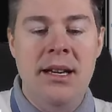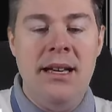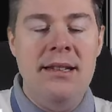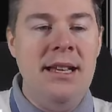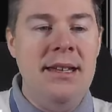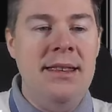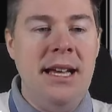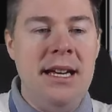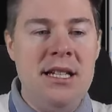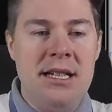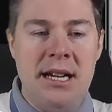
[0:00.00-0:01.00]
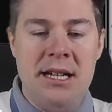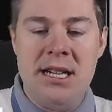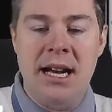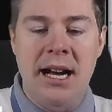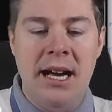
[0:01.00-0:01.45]
and then dash
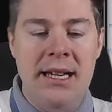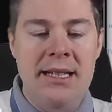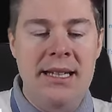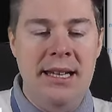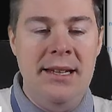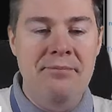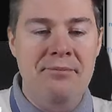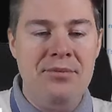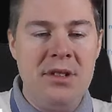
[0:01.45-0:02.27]
dash ID.